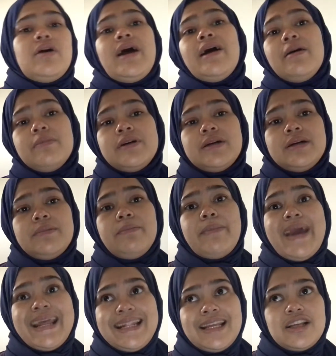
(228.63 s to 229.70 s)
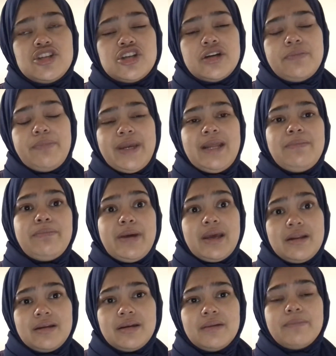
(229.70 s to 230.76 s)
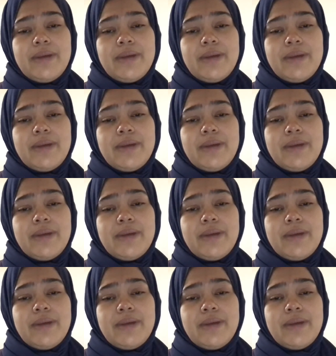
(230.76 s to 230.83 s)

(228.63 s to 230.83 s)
help her manage her pain better.